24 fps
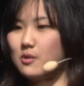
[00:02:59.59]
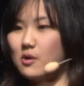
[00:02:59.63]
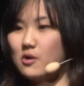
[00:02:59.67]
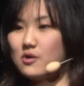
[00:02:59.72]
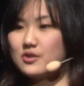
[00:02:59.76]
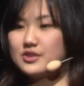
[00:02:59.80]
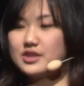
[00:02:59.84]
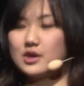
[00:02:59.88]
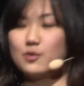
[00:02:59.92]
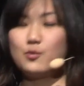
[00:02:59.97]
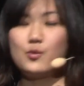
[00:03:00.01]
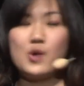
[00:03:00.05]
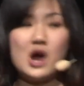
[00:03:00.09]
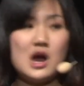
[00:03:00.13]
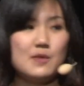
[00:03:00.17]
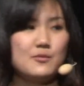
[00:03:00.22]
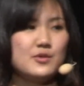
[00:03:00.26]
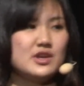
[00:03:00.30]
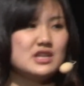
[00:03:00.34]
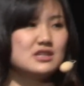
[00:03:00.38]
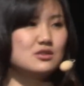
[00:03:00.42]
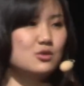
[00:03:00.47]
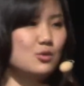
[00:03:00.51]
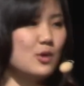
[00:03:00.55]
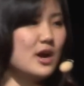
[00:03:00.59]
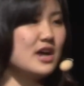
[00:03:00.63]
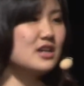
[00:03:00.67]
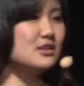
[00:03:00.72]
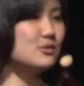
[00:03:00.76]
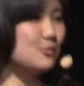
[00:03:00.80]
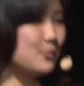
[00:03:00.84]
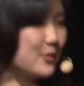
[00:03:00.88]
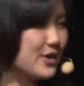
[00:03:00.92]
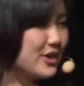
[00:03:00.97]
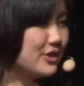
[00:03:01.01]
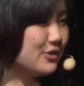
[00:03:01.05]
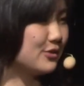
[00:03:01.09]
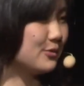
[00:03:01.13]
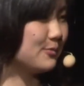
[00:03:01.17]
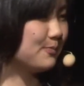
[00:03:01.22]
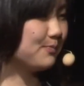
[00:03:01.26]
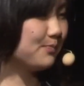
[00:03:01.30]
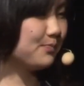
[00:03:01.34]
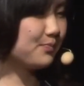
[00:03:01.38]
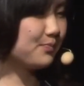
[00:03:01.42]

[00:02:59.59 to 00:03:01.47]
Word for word: for the family's rice field.